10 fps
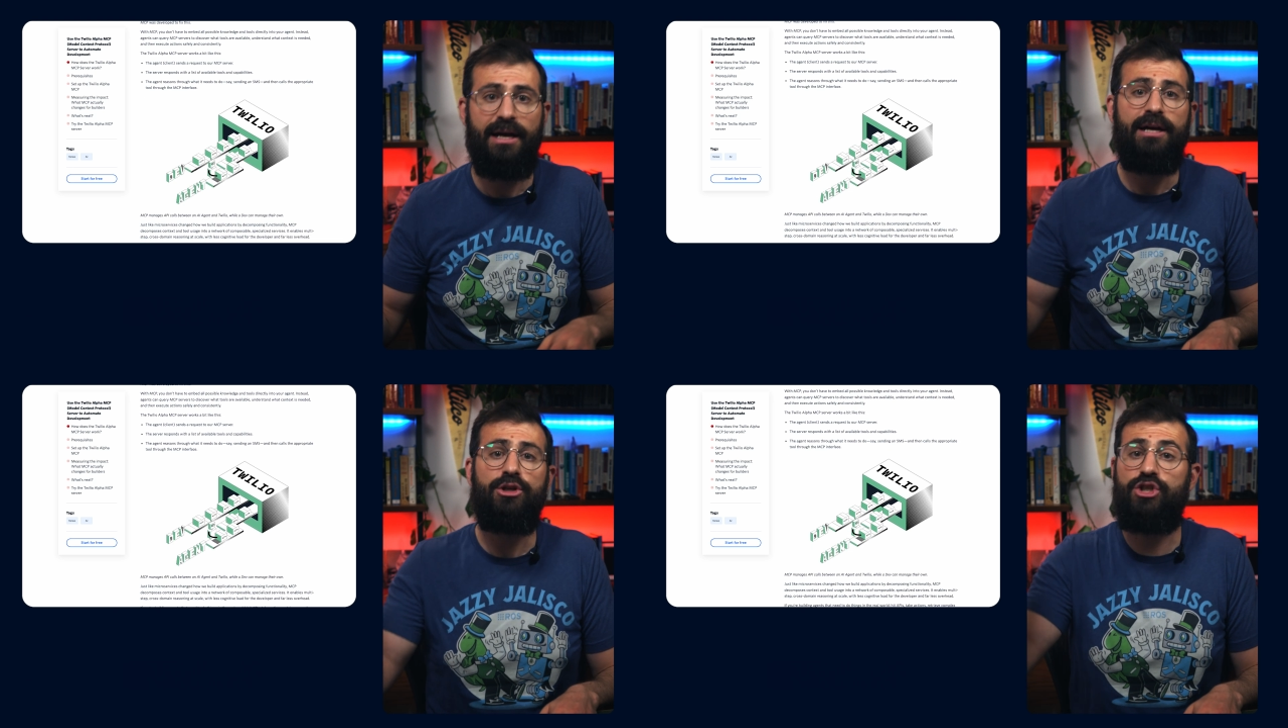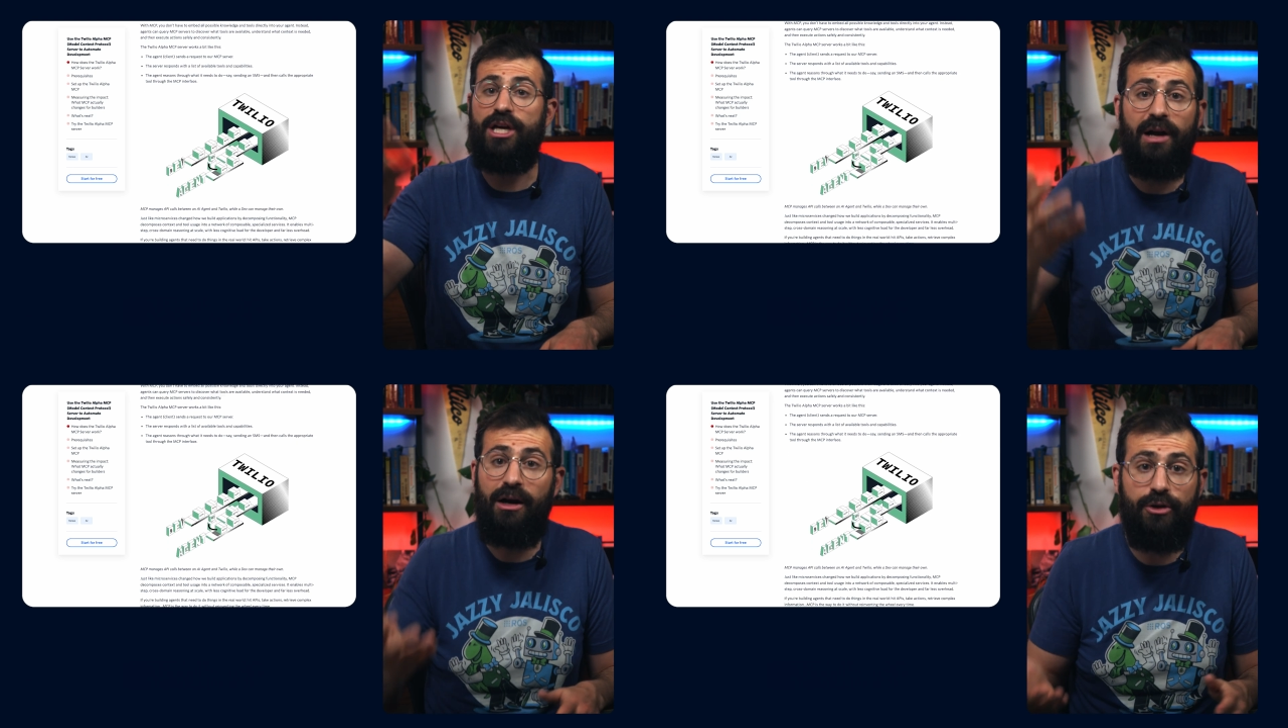
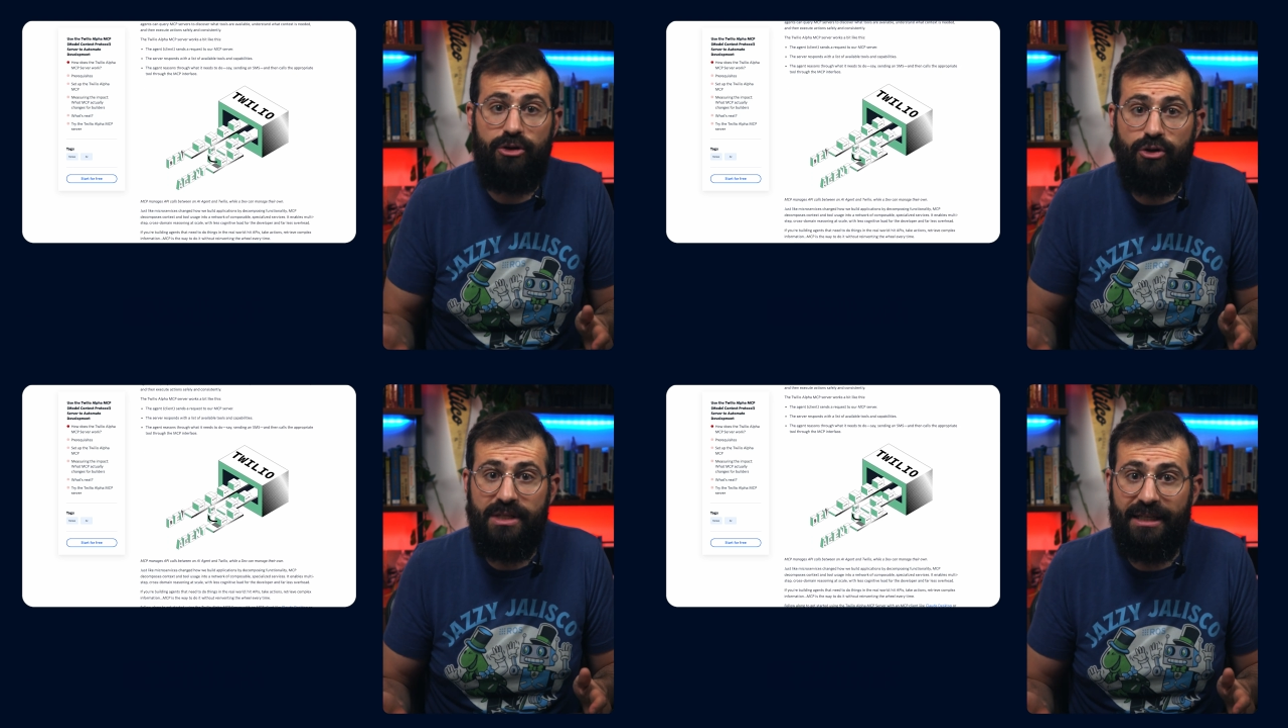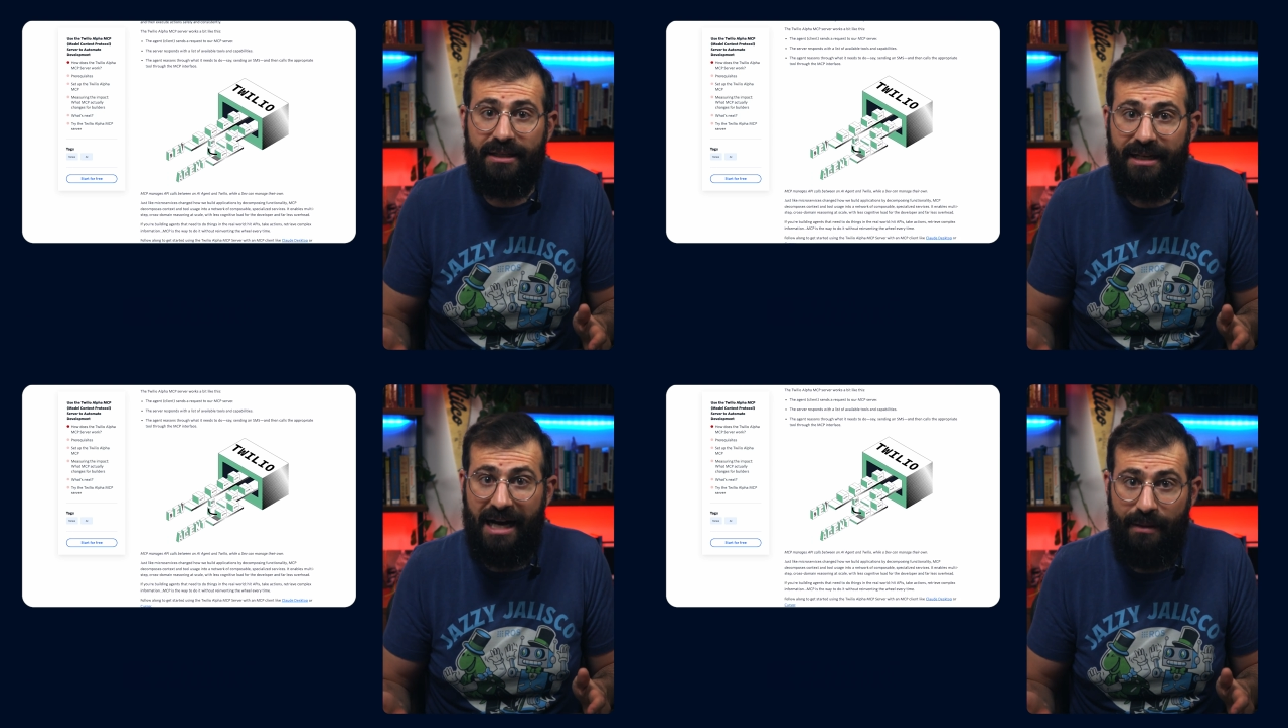share how you're using it in
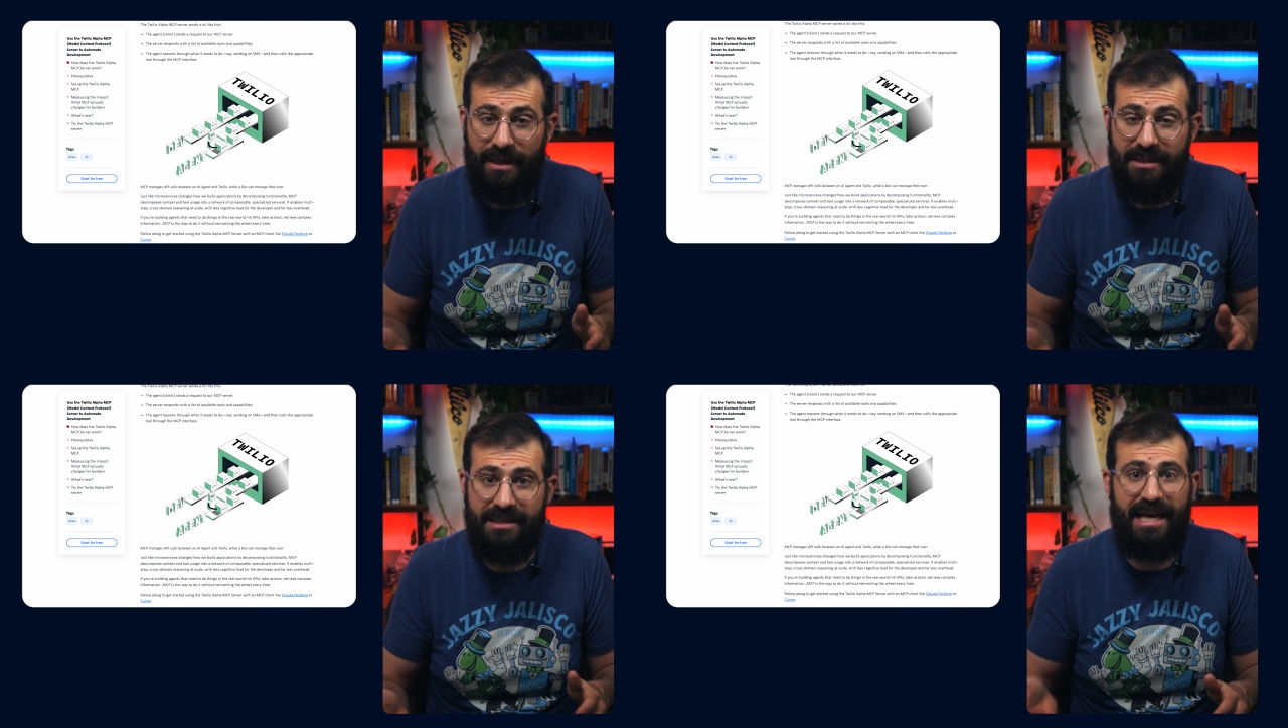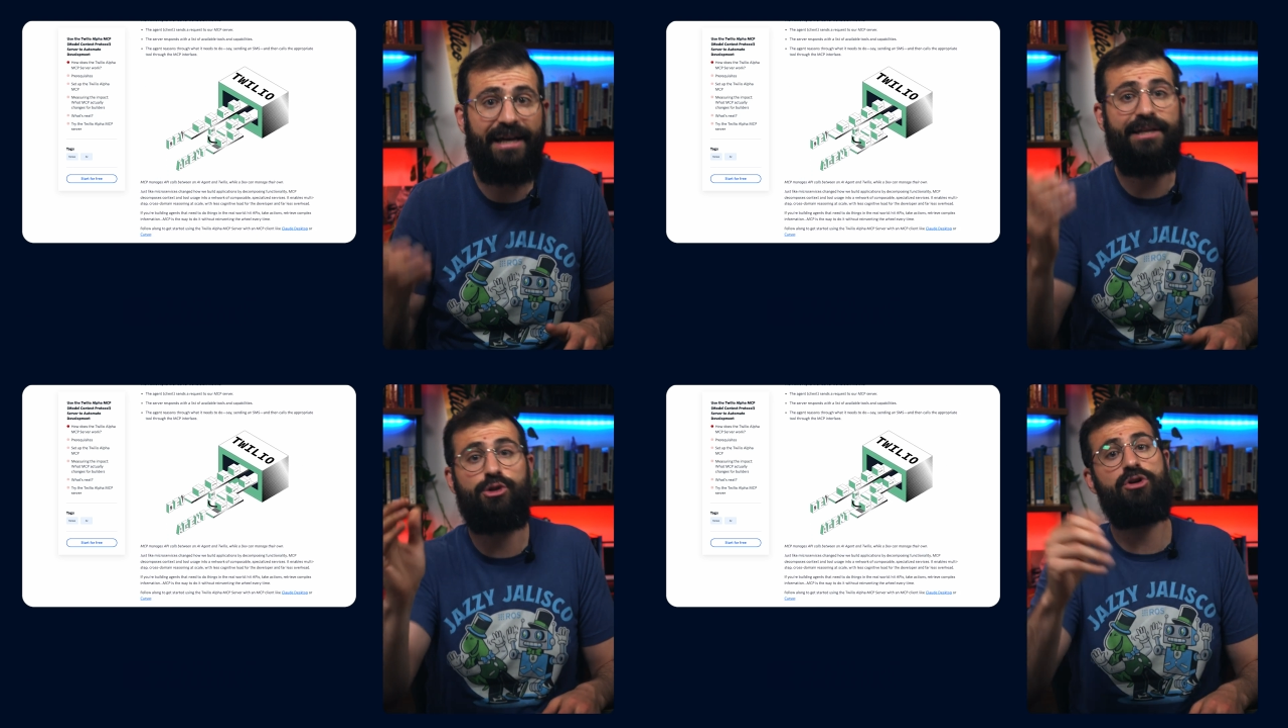the comments, and
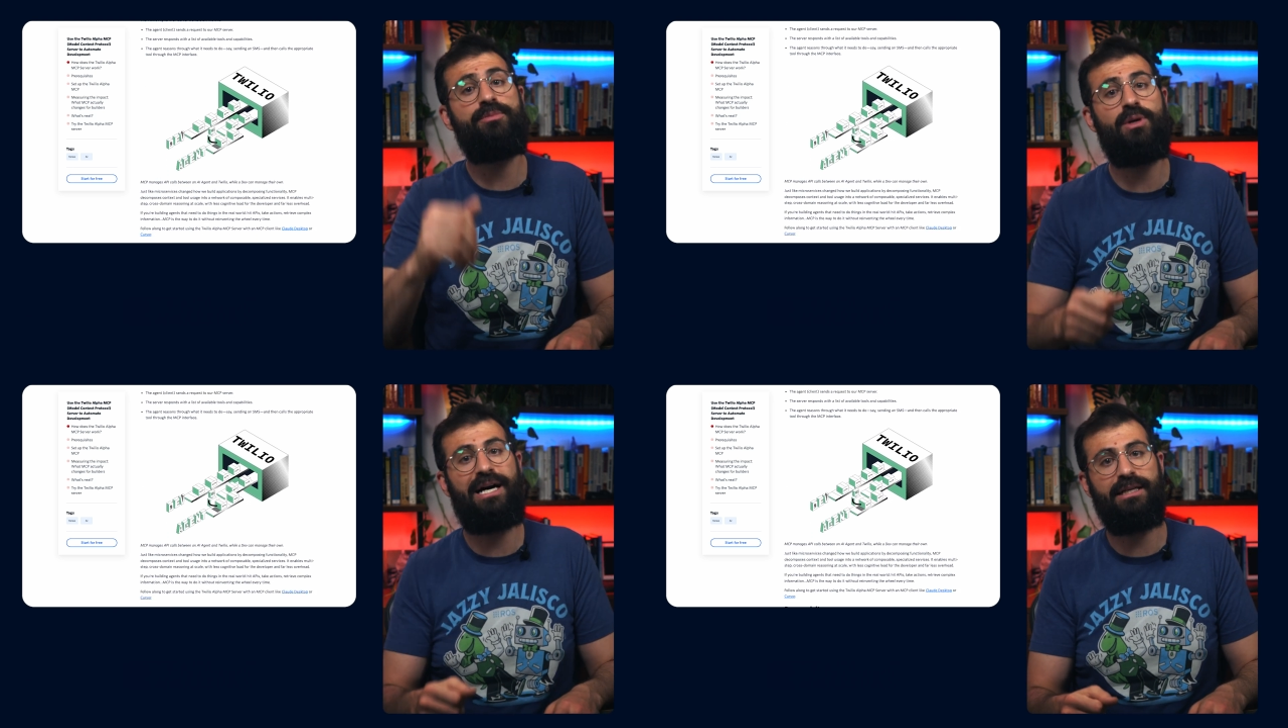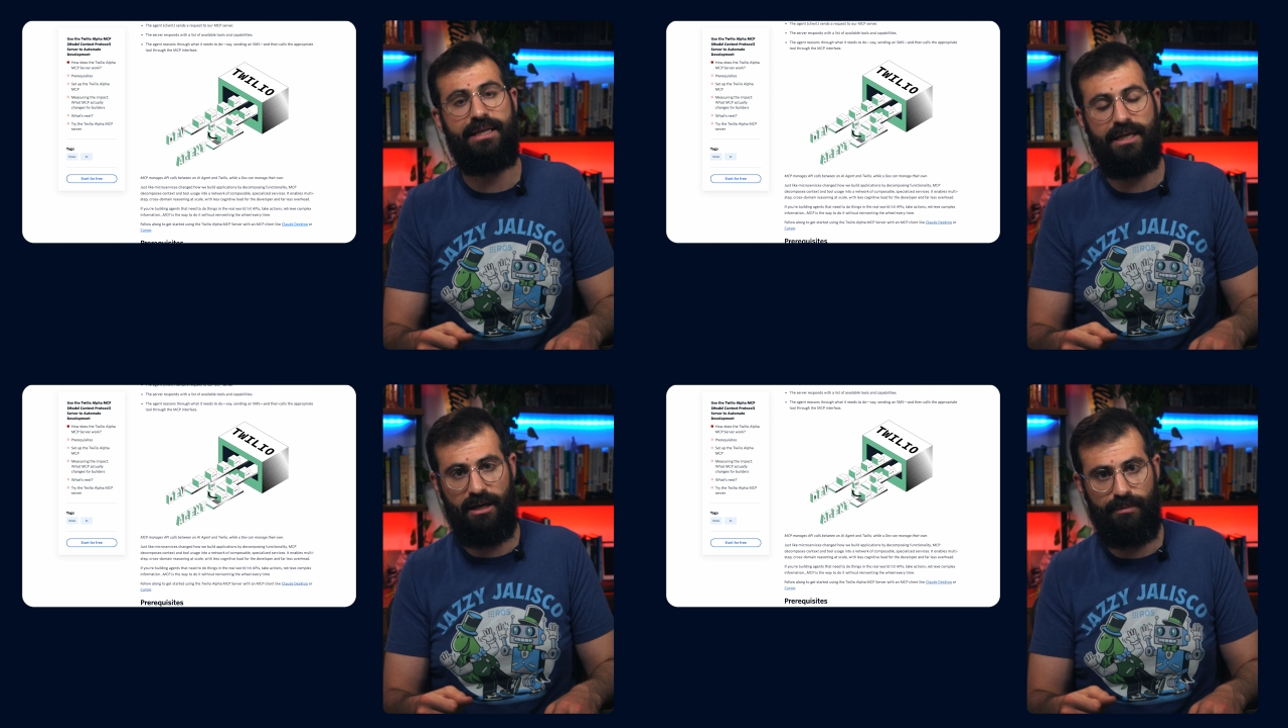contribute on
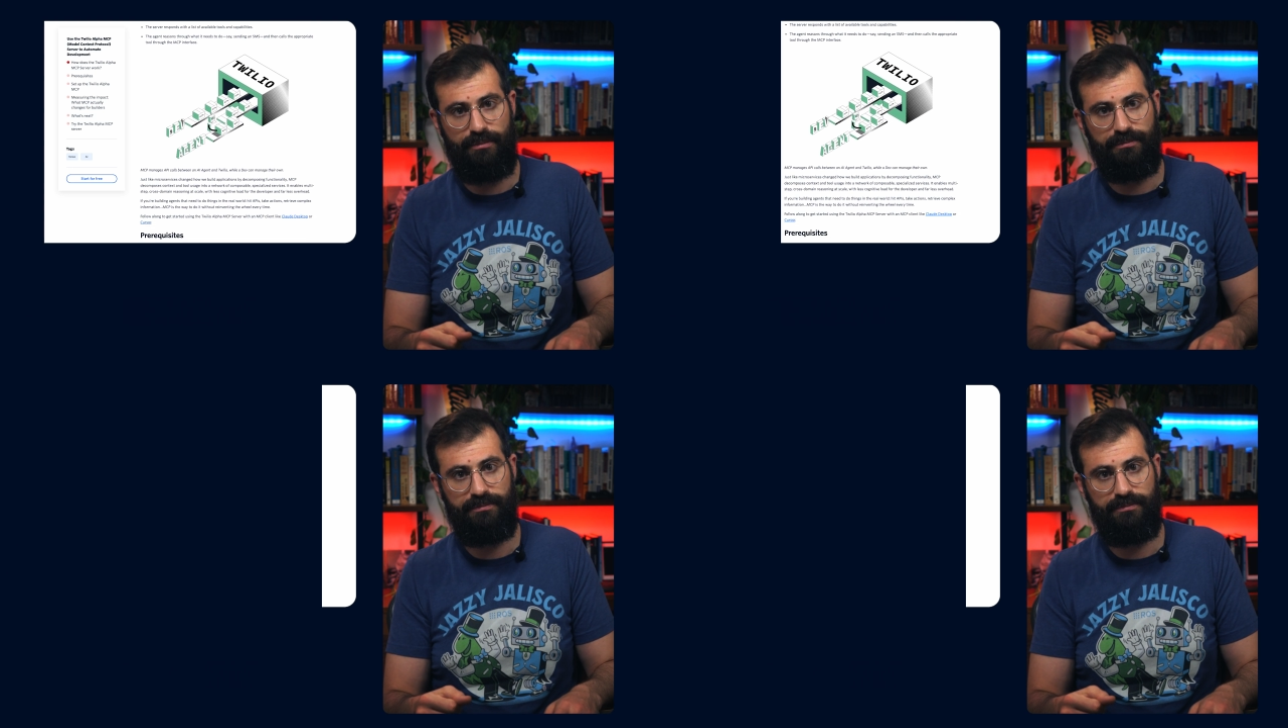GitHub.